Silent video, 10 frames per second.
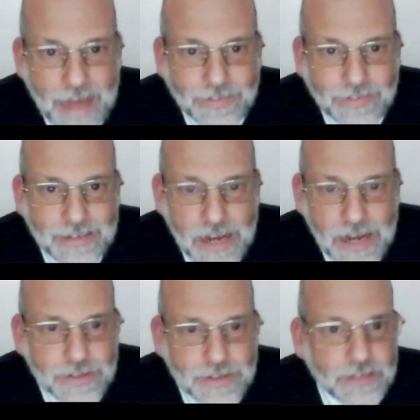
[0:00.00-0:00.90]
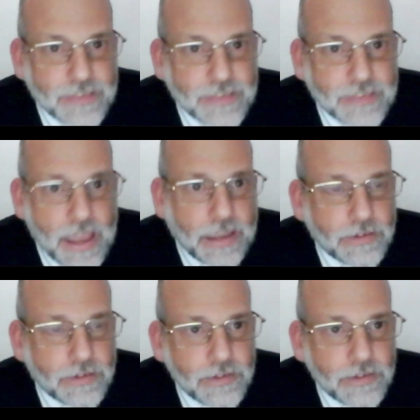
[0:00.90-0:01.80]
Now, there's an interesting
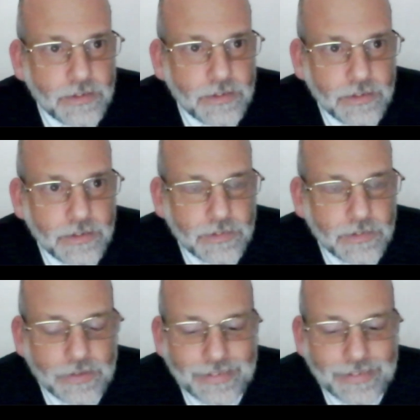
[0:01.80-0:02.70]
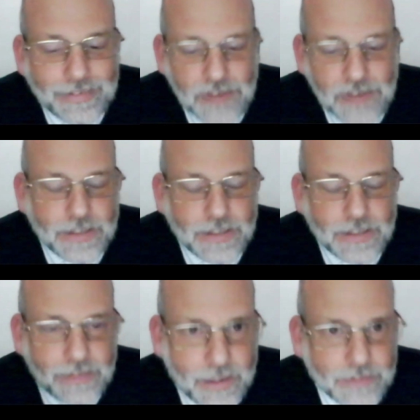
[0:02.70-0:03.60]
thing.
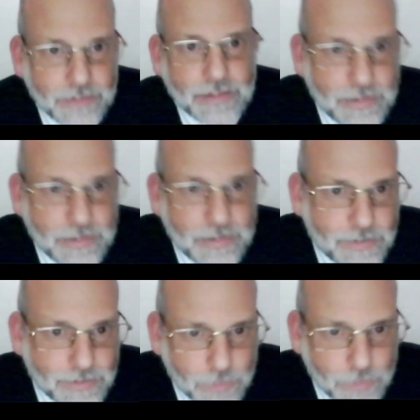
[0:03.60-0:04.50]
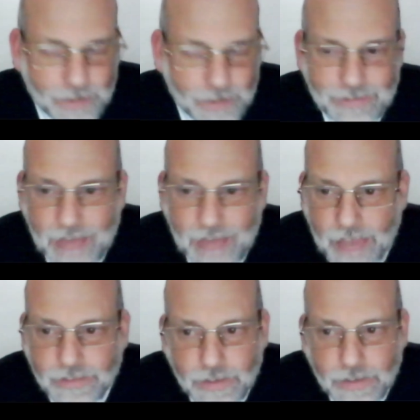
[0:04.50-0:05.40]
Is more like a
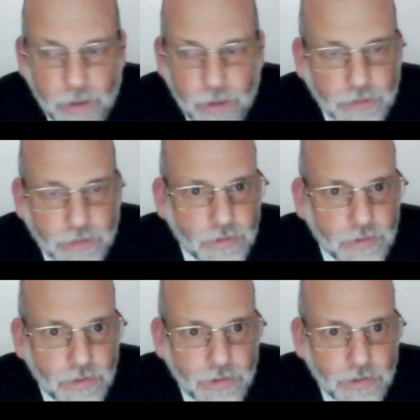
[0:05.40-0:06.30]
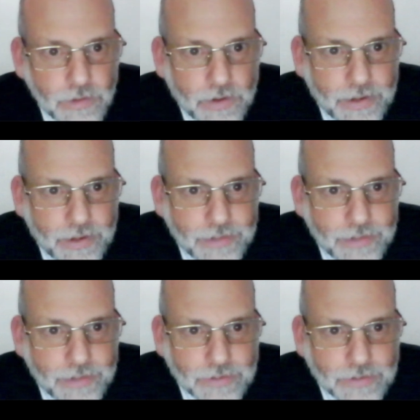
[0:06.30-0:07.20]
side thing, but
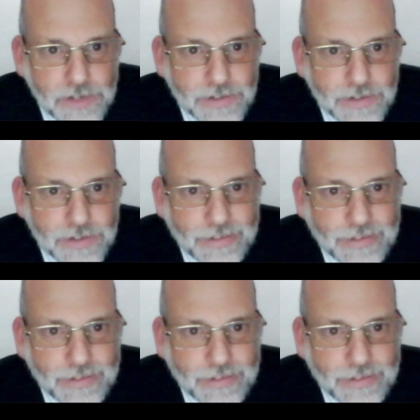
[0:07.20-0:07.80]
it's still interesting.